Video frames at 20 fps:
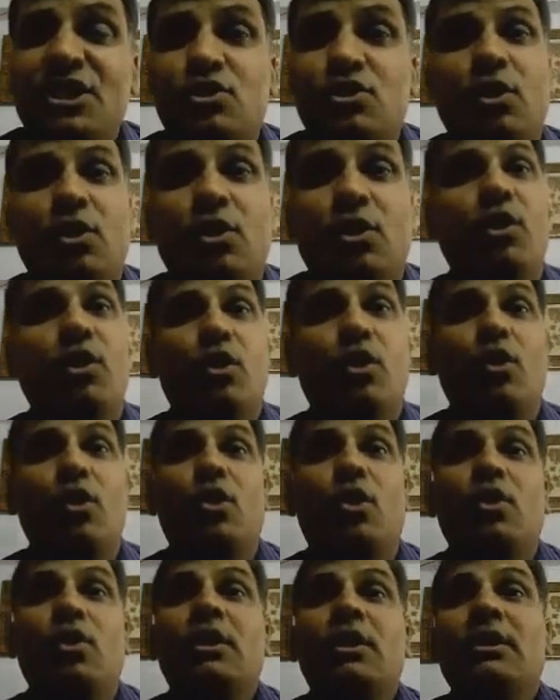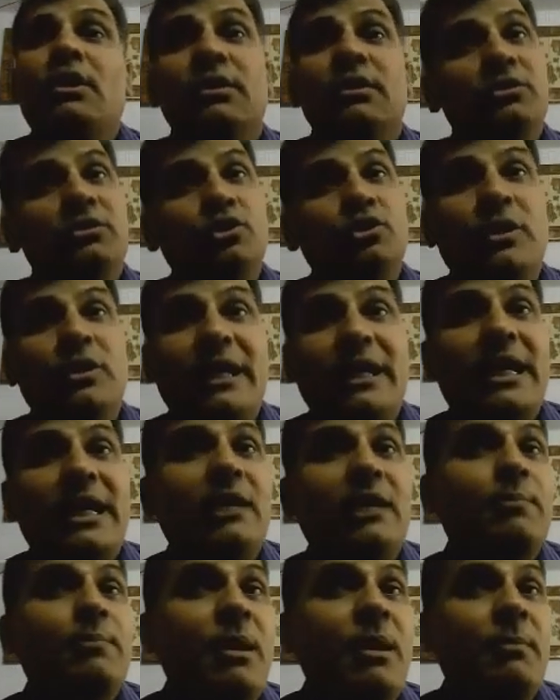so low, you
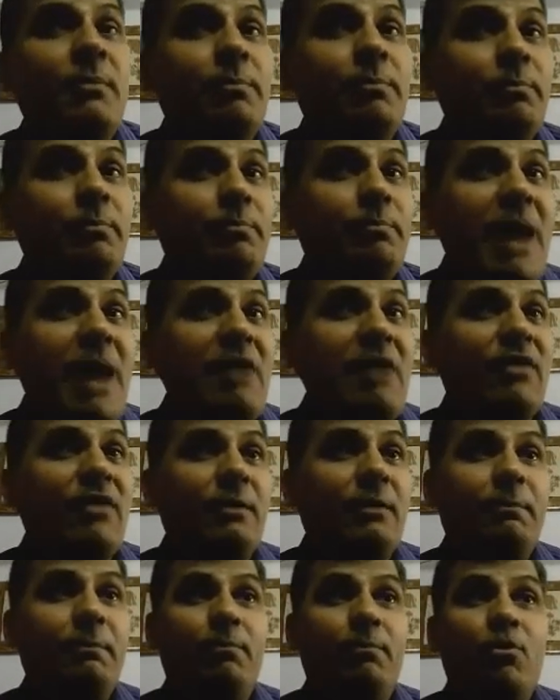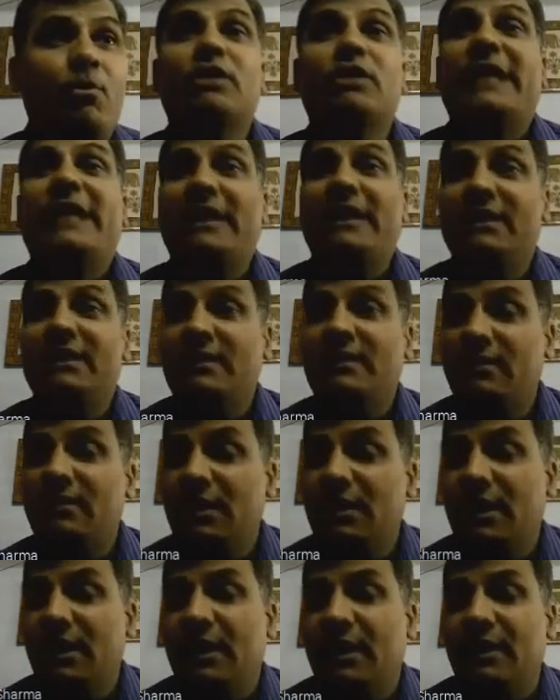cannot pump power more than
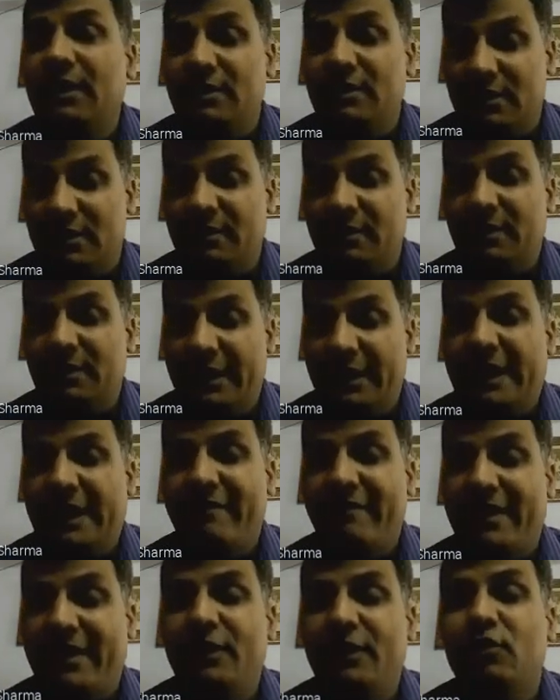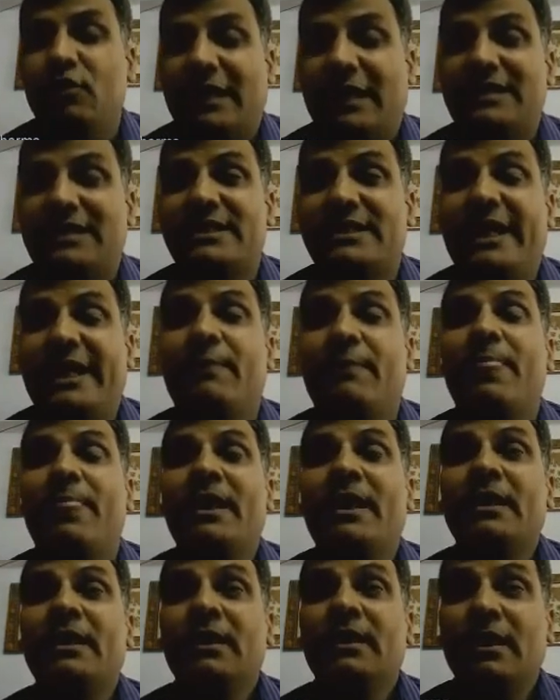given, you can say,
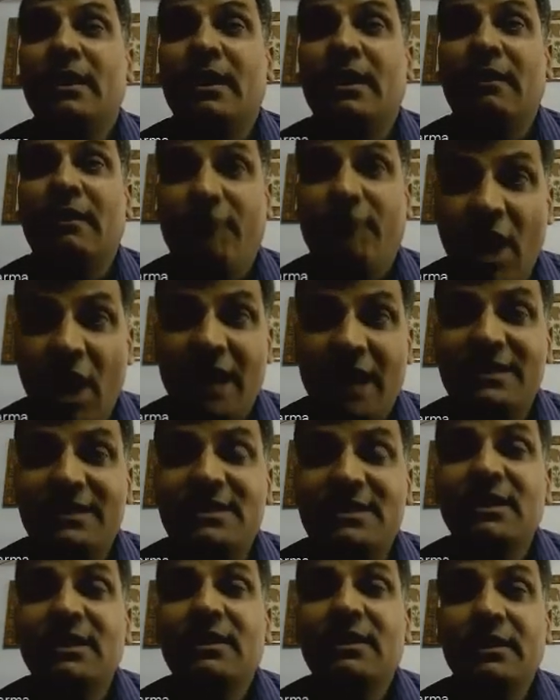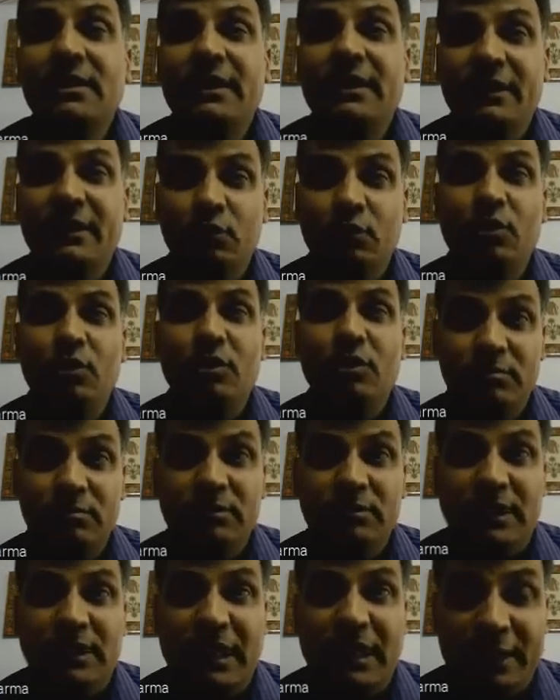watts into
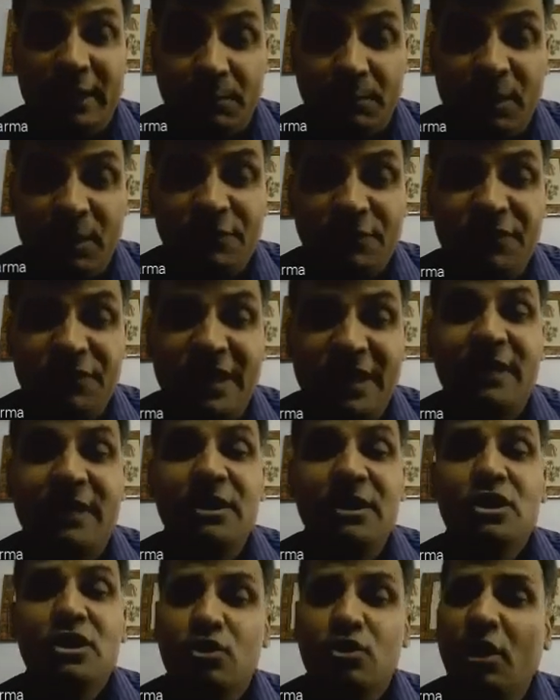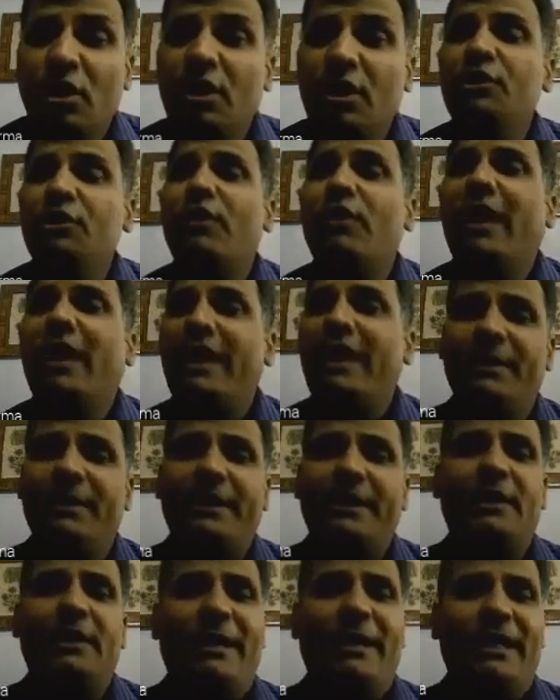the atmosphere. So you are
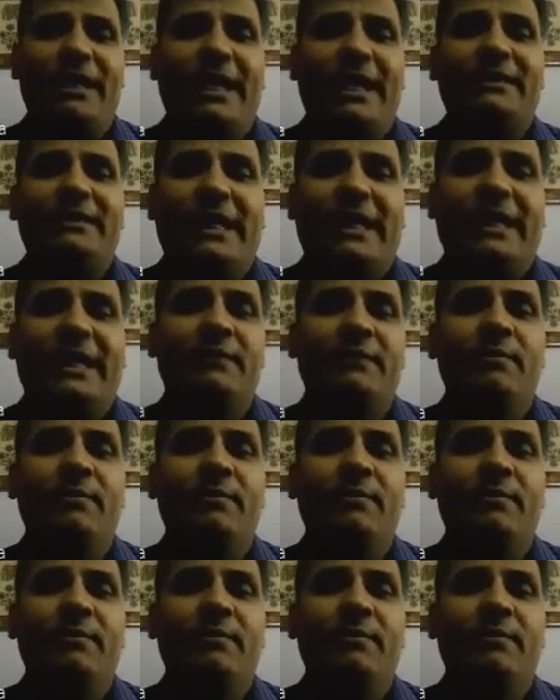limited by like that